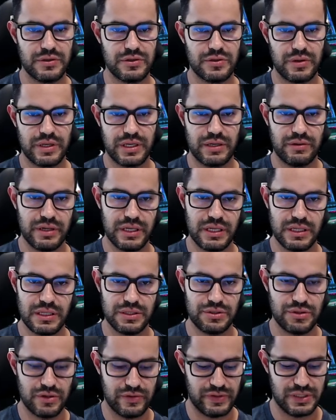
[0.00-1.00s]
So I created a
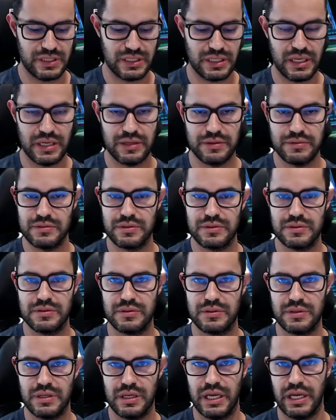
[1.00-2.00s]
service account
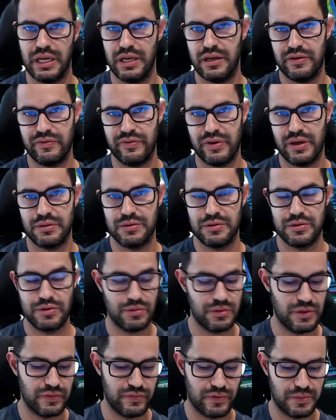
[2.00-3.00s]
and I found the
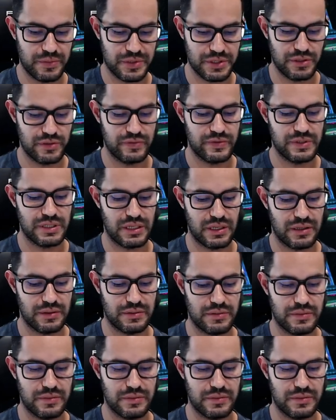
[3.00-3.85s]
token for my service account.